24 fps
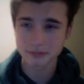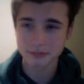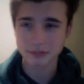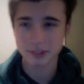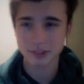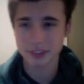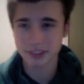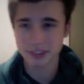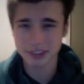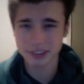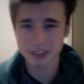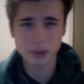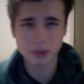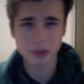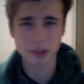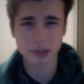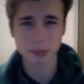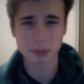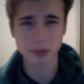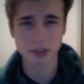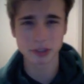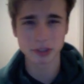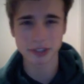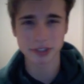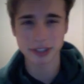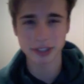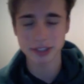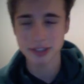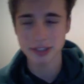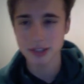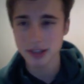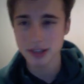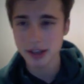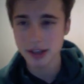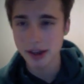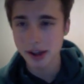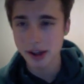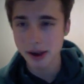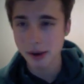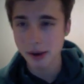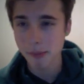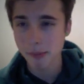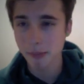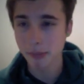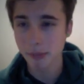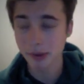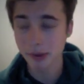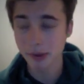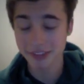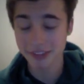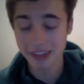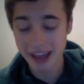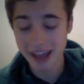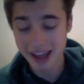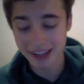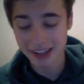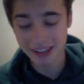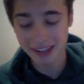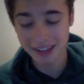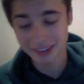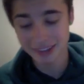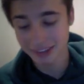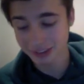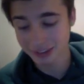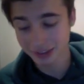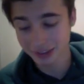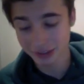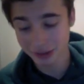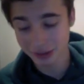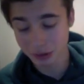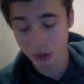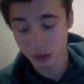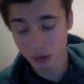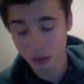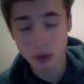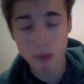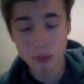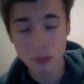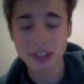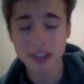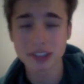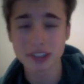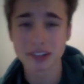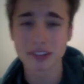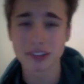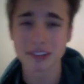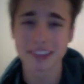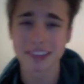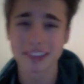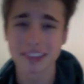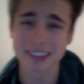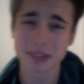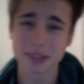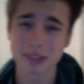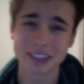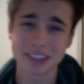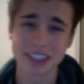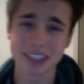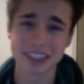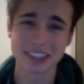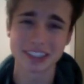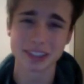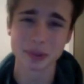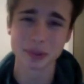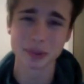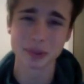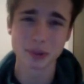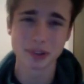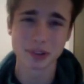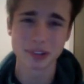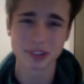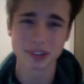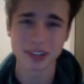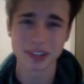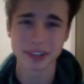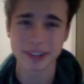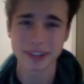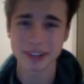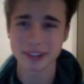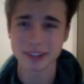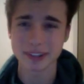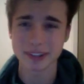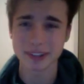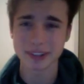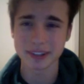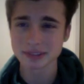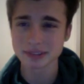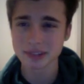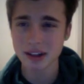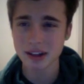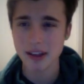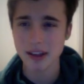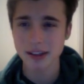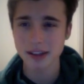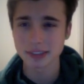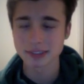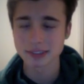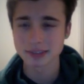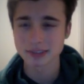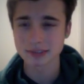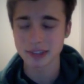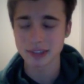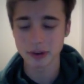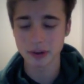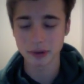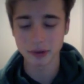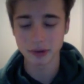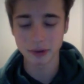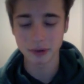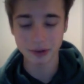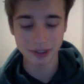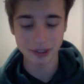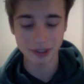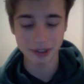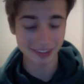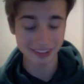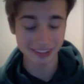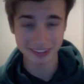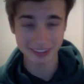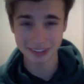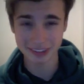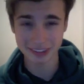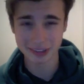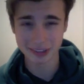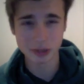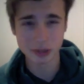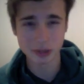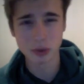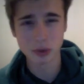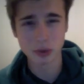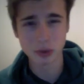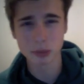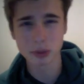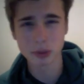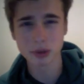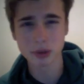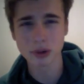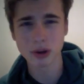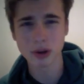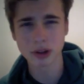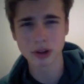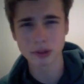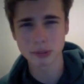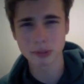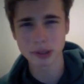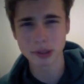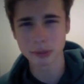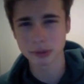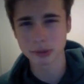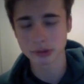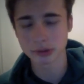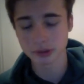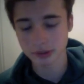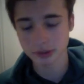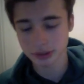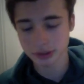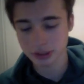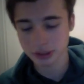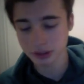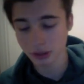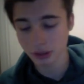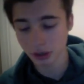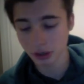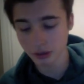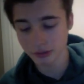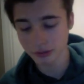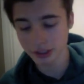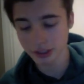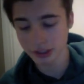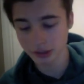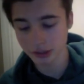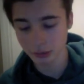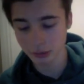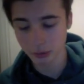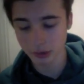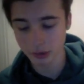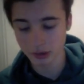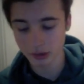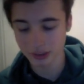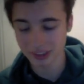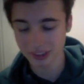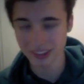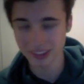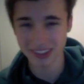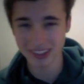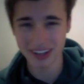Because no one's perfect. But that, and then there's a whole bunch of other things I would change in the world. Like, I don't know. It's just horrible. All the people starving in the world. And